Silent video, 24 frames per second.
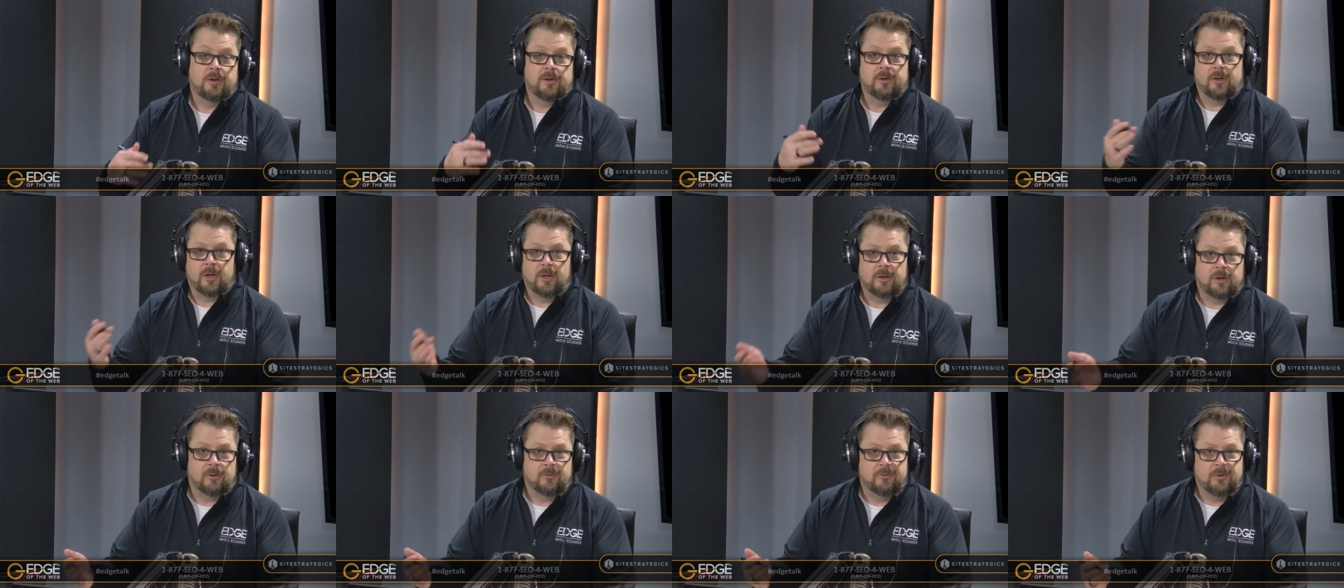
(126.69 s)
the,
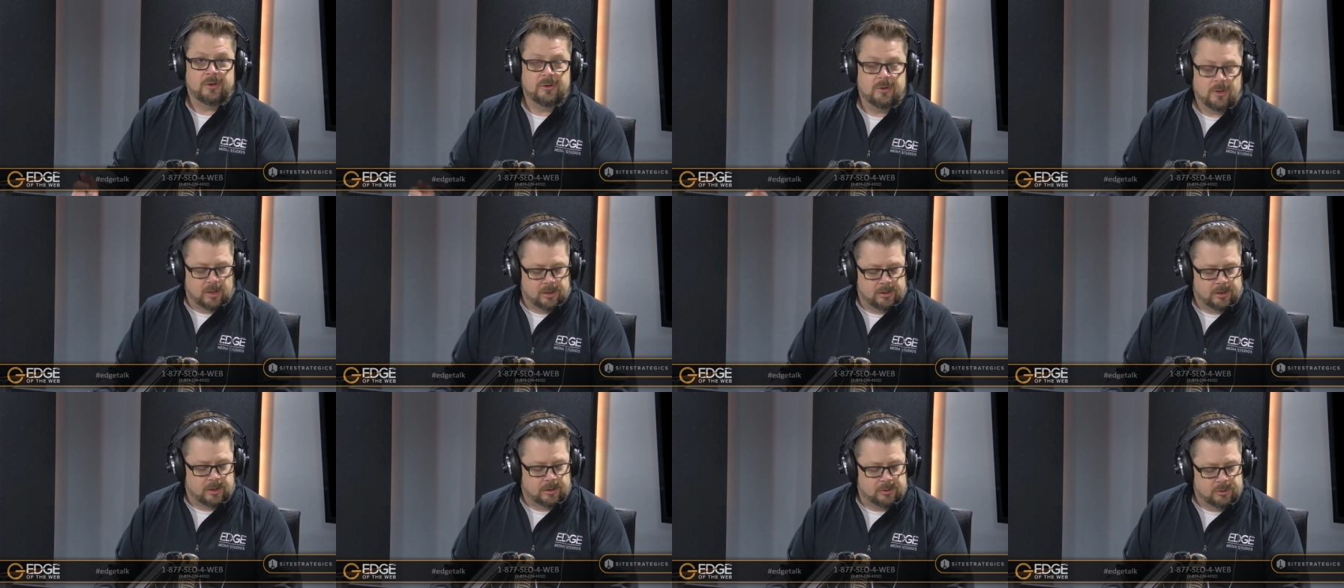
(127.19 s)
on our vid-
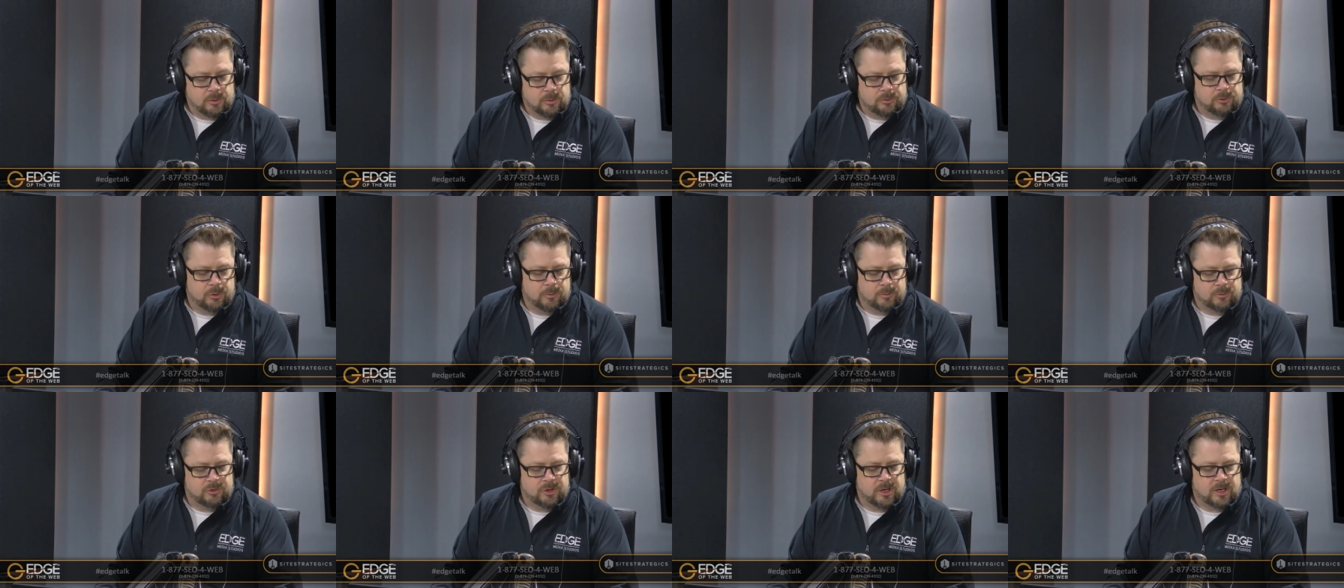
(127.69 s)
on our
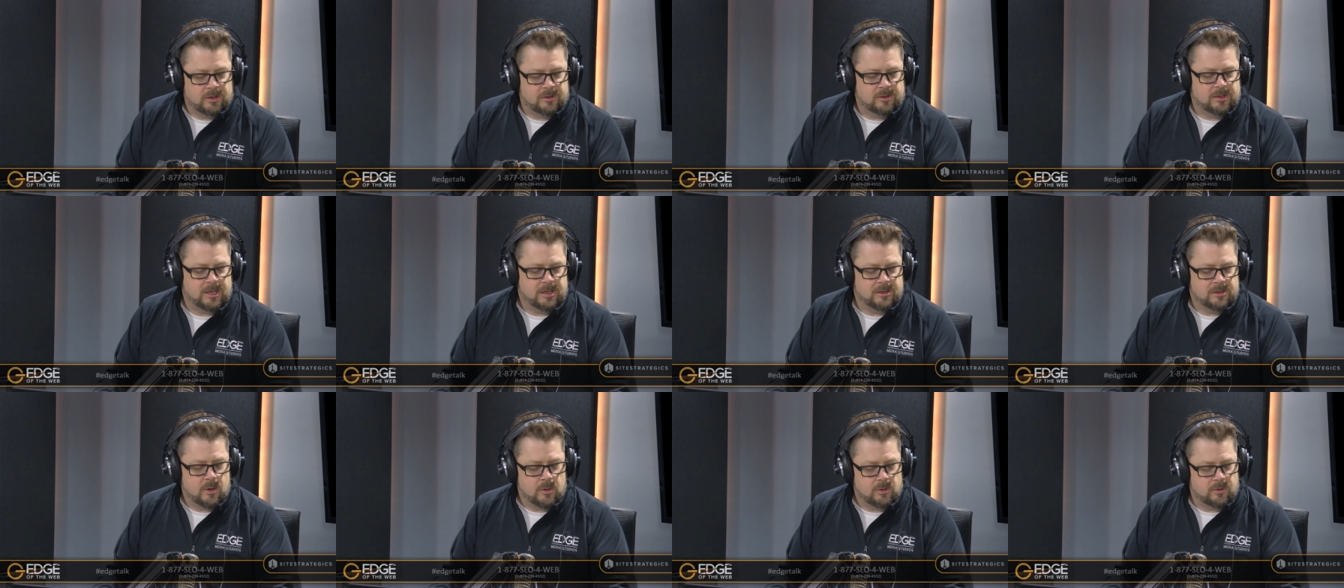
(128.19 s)
YouTube channel to
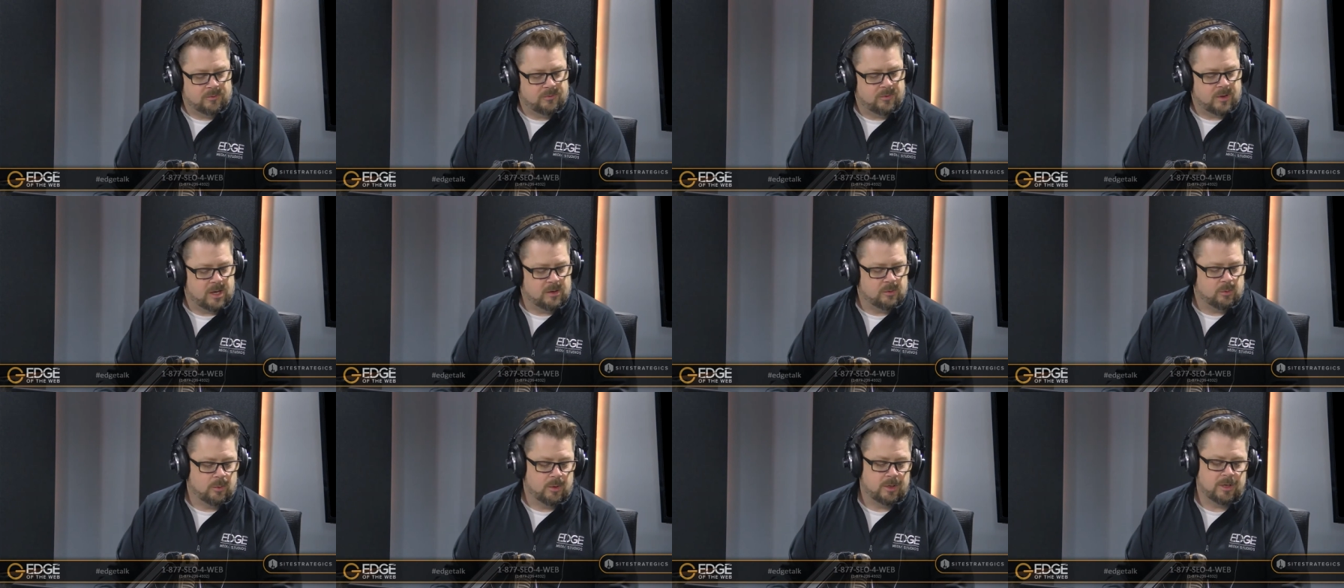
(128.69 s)
get
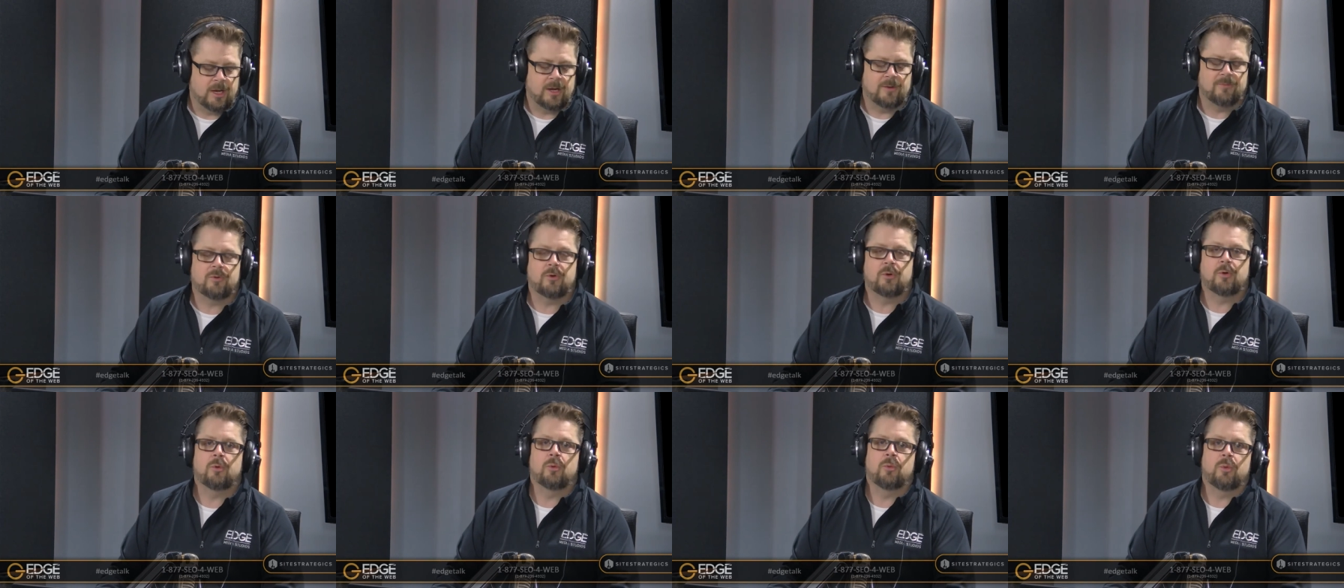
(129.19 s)
notified
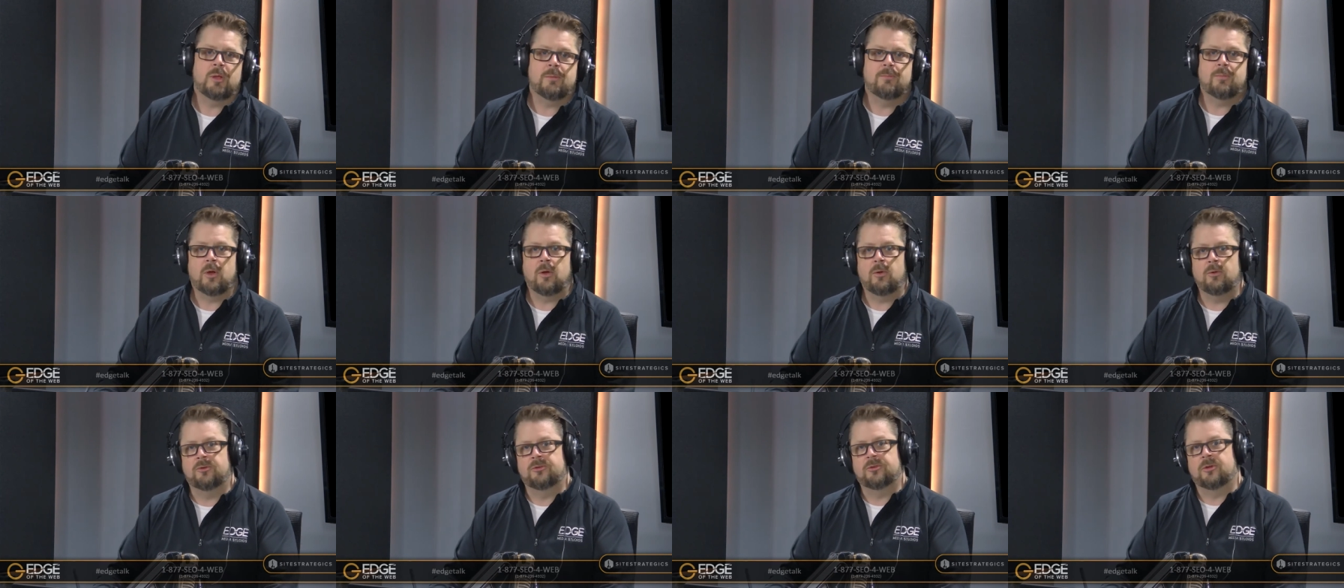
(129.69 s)
whenever we
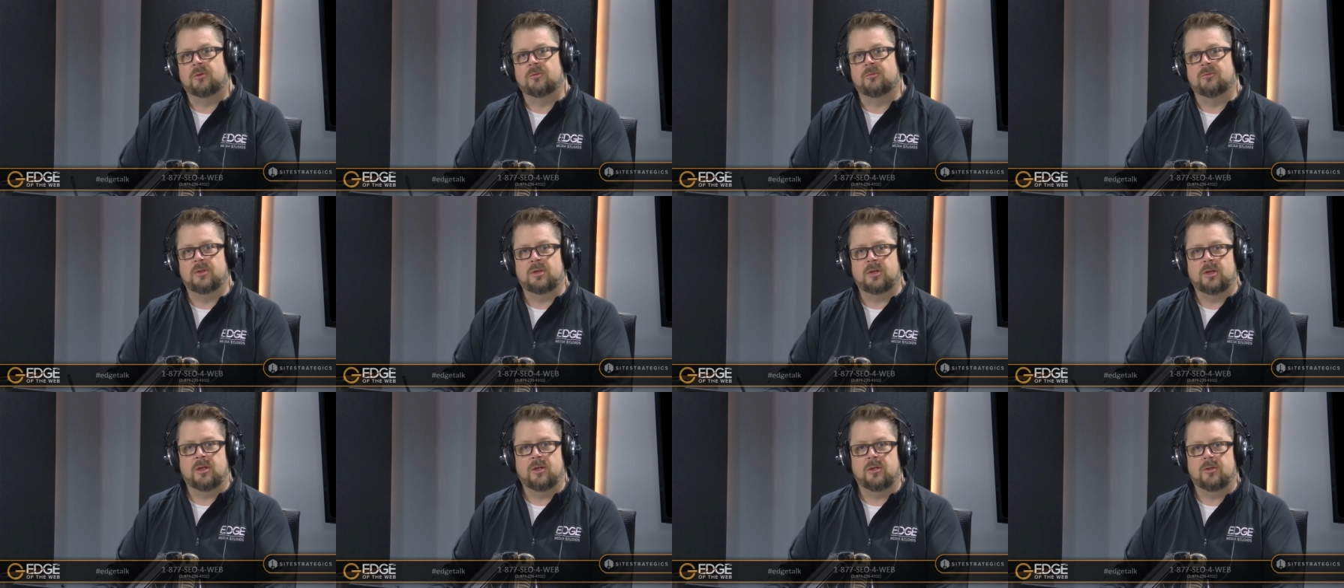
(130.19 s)
post our
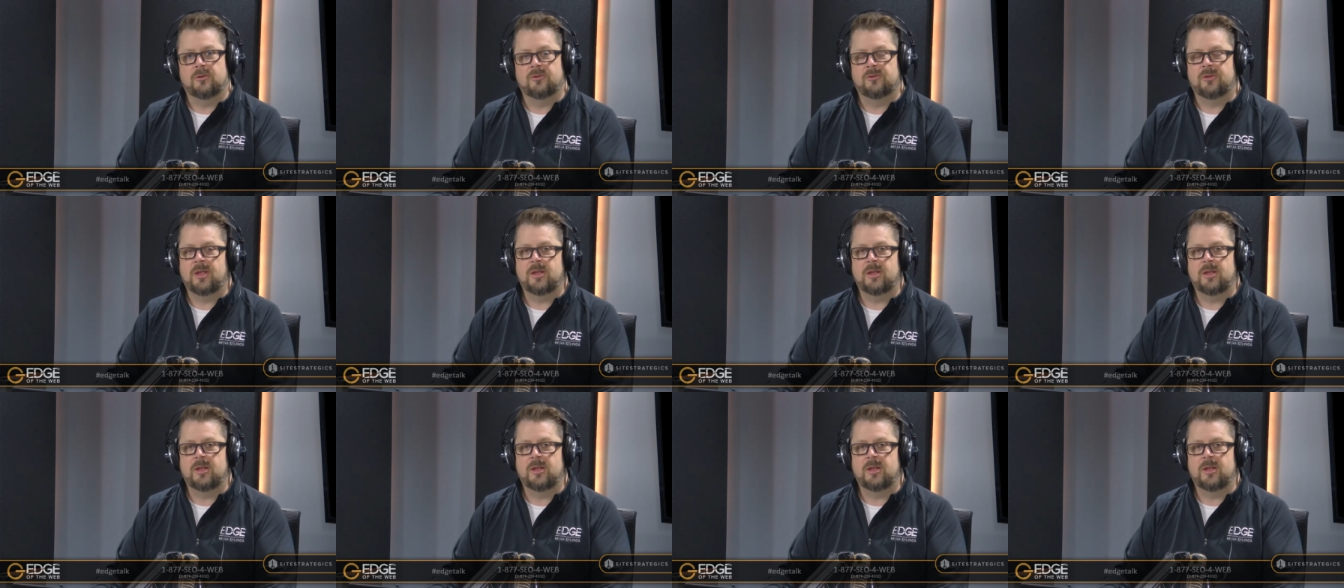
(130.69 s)
videos,